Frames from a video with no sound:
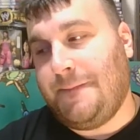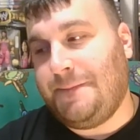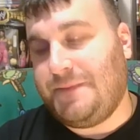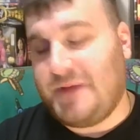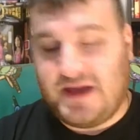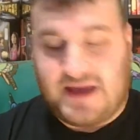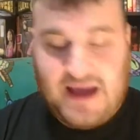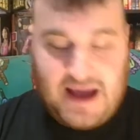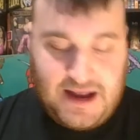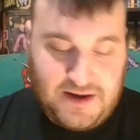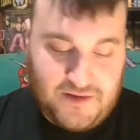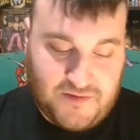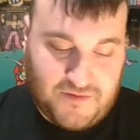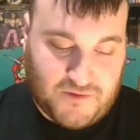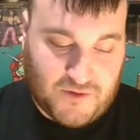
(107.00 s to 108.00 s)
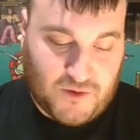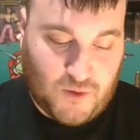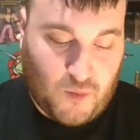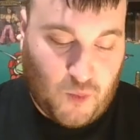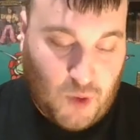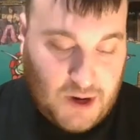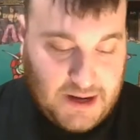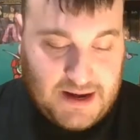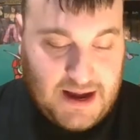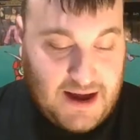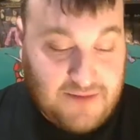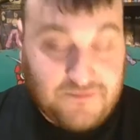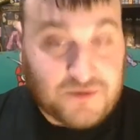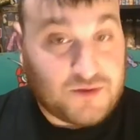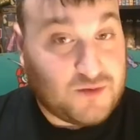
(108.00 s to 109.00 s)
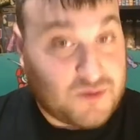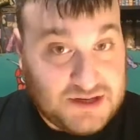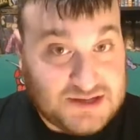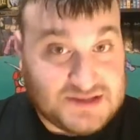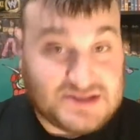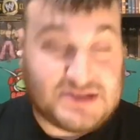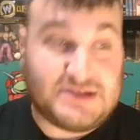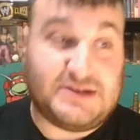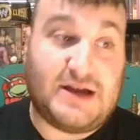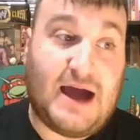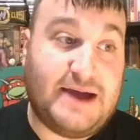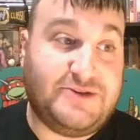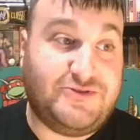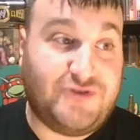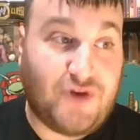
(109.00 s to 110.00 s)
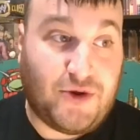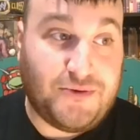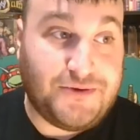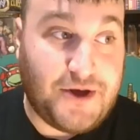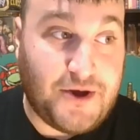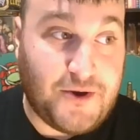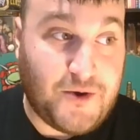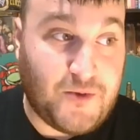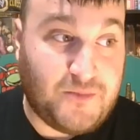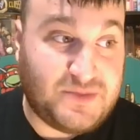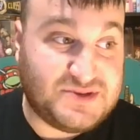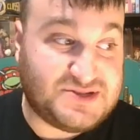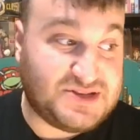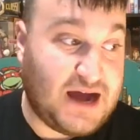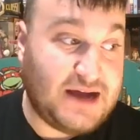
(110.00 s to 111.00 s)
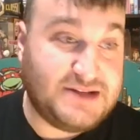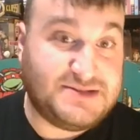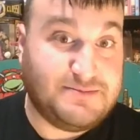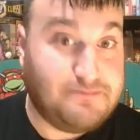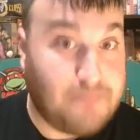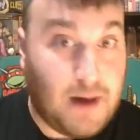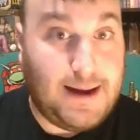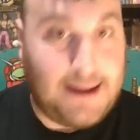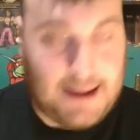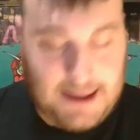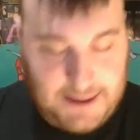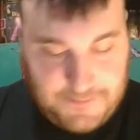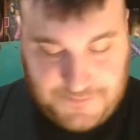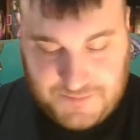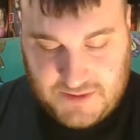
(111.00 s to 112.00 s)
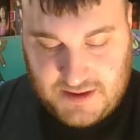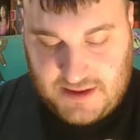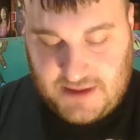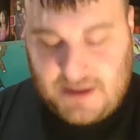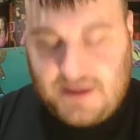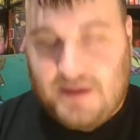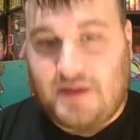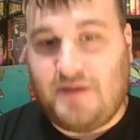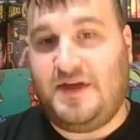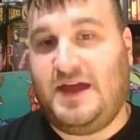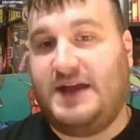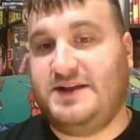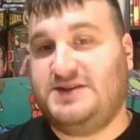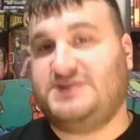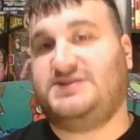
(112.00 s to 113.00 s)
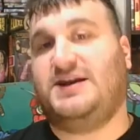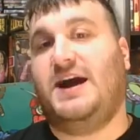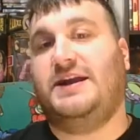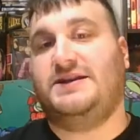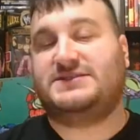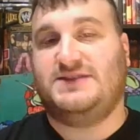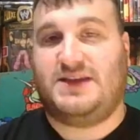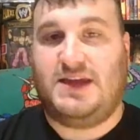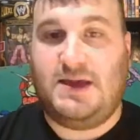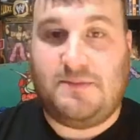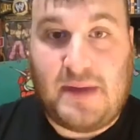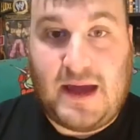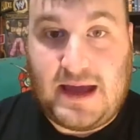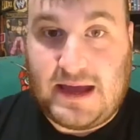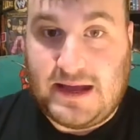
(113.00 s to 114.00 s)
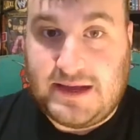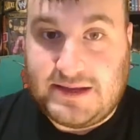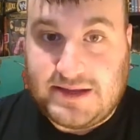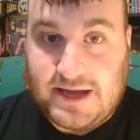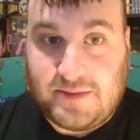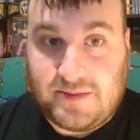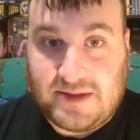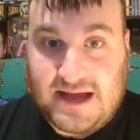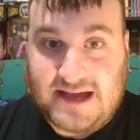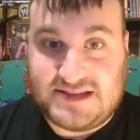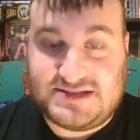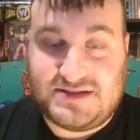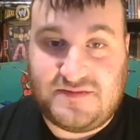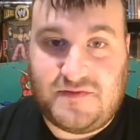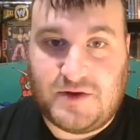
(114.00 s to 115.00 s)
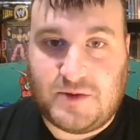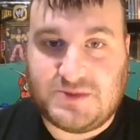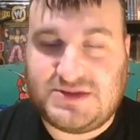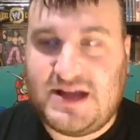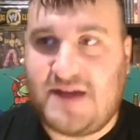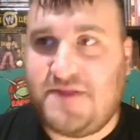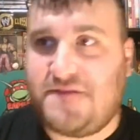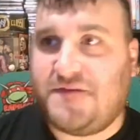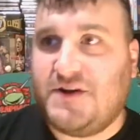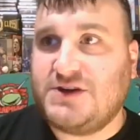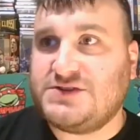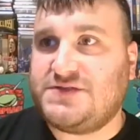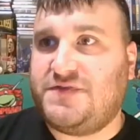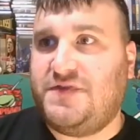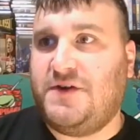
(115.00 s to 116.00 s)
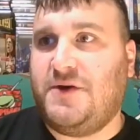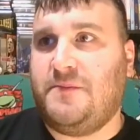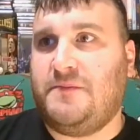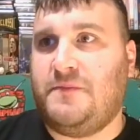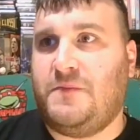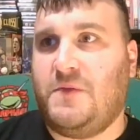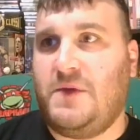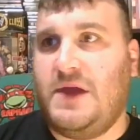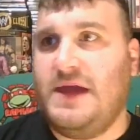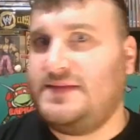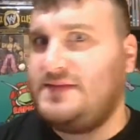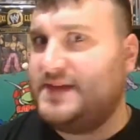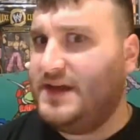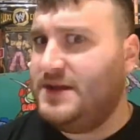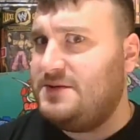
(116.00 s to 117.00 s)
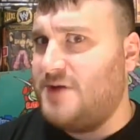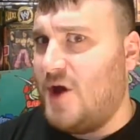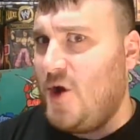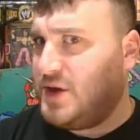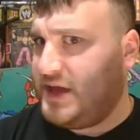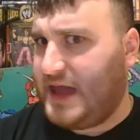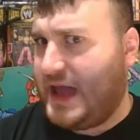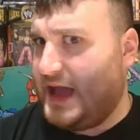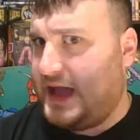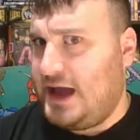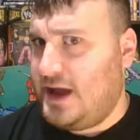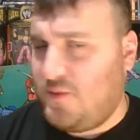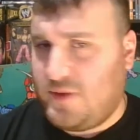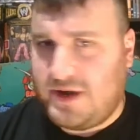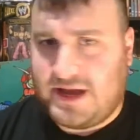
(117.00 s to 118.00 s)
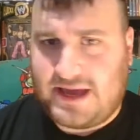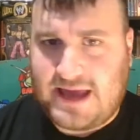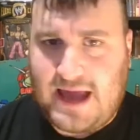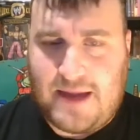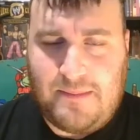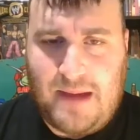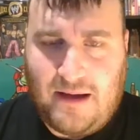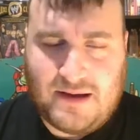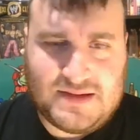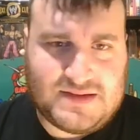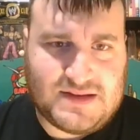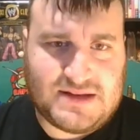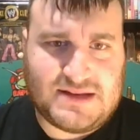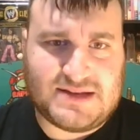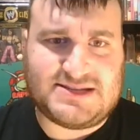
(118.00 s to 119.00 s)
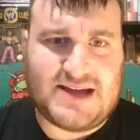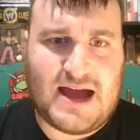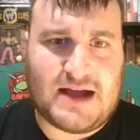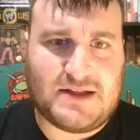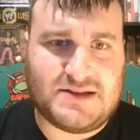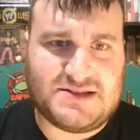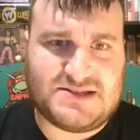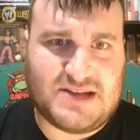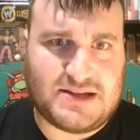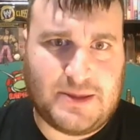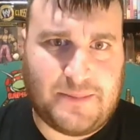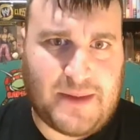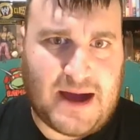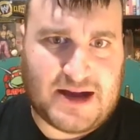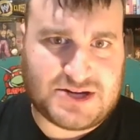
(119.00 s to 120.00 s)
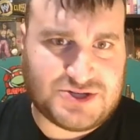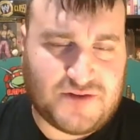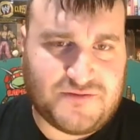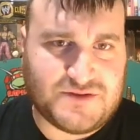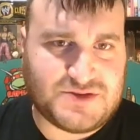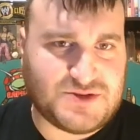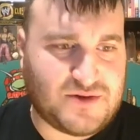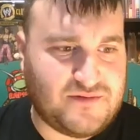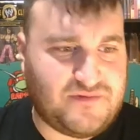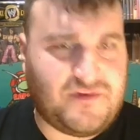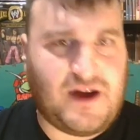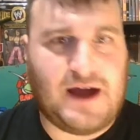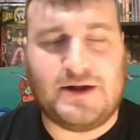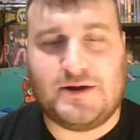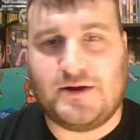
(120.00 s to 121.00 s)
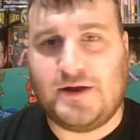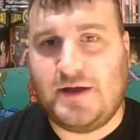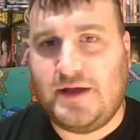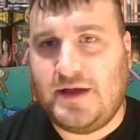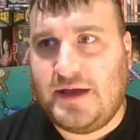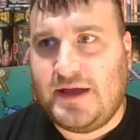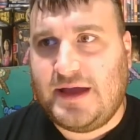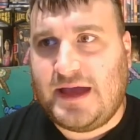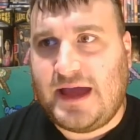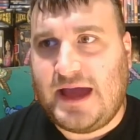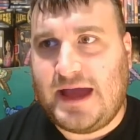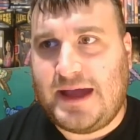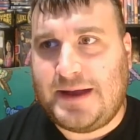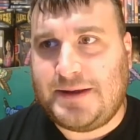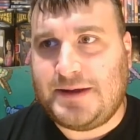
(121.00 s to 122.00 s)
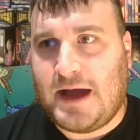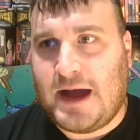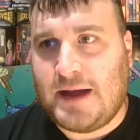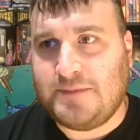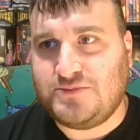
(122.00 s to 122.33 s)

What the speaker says: Again, for whatever reason, I don't know, besides money, they decided to keep making Lake Placid films. Now, the first film, it did okay when it came out. It didn't exactly set the box office on fire. And I'm